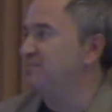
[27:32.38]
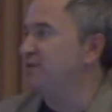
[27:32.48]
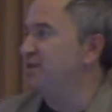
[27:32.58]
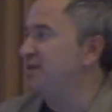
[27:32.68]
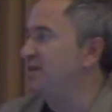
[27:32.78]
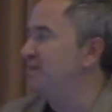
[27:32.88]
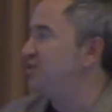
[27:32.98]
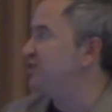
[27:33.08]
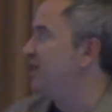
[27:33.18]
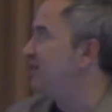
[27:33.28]
putting the
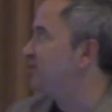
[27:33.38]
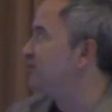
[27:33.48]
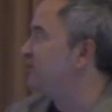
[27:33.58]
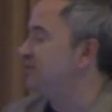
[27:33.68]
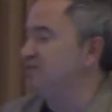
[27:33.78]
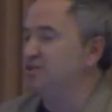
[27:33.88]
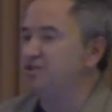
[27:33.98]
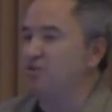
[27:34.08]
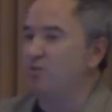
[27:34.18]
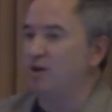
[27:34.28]
image down just
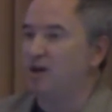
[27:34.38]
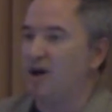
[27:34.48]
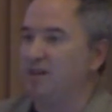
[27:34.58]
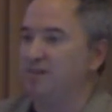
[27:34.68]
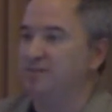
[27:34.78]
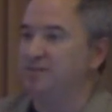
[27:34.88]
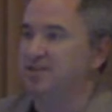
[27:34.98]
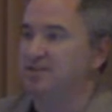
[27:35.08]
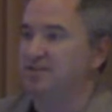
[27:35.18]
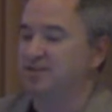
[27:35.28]
to one column.
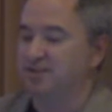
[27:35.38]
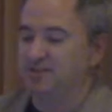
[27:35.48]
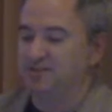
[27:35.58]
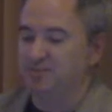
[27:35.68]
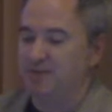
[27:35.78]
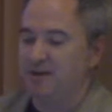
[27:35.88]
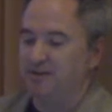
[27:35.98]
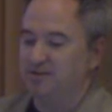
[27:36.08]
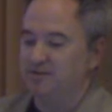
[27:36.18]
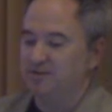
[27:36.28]
It's
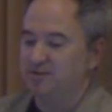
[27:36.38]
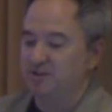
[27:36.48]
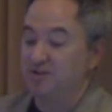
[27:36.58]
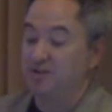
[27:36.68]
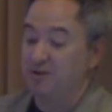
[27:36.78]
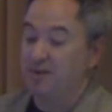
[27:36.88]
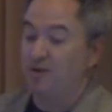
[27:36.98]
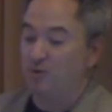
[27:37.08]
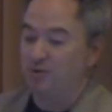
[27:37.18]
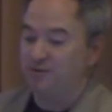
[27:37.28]
going to
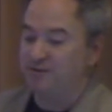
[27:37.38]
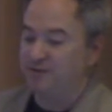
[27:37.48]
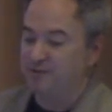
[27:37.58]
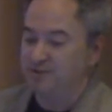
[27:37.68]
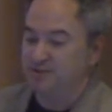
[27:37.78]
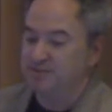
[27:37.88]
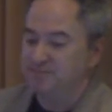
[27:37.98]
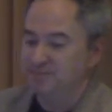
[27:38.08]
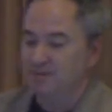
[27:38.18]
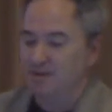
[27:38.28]
make a world of
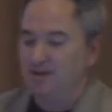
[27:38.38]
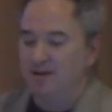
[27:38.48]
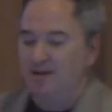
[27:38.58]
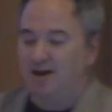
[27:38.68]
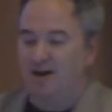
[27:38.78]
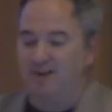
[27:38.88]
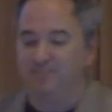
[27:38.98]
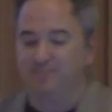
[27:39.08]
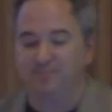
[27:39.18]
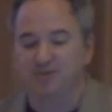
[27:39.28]

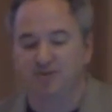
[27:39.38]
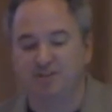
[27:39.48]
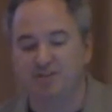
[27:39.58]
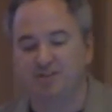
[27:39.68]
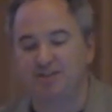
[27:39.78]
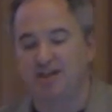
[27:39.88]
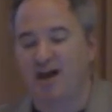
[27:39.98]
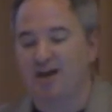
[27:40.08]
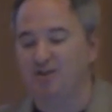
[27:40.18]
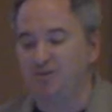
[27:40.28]
difference. So this is,
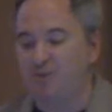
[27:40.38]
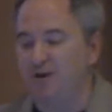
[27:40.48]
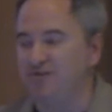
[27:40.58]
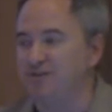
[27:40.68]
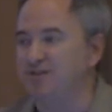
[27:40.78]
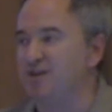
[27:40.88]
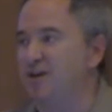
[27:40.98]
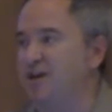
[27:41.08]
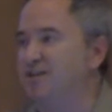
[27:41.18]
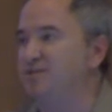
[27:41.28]
yeah, actually part of this is
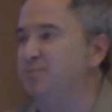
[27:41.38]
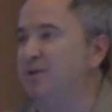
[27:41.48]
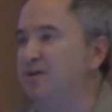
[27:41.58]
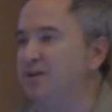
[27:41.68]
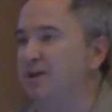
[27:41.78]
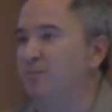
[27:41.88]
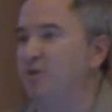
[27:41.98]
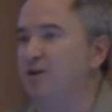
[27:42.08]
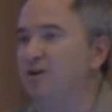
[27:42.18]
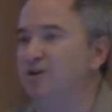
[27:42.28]
on us, but
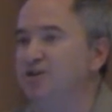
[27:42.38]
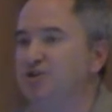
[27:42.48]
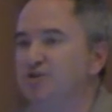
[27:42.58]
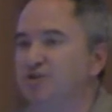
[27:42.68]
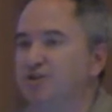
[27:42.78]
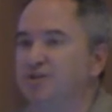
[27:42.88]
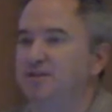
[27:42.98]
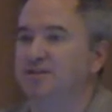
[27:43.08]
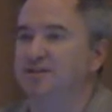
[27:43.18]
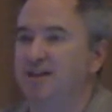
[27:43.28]
we encourage you
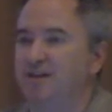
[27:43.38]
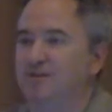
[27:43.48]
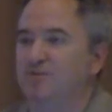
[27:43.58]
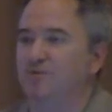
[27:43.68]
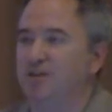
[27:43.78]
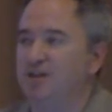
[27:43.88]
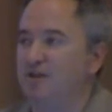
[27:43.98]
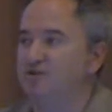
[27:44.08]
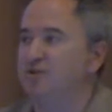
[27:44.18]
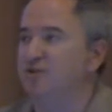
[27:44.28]
to take a really
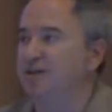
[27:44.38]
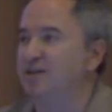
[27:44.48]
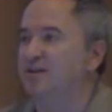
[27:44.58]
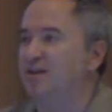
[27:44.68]
close look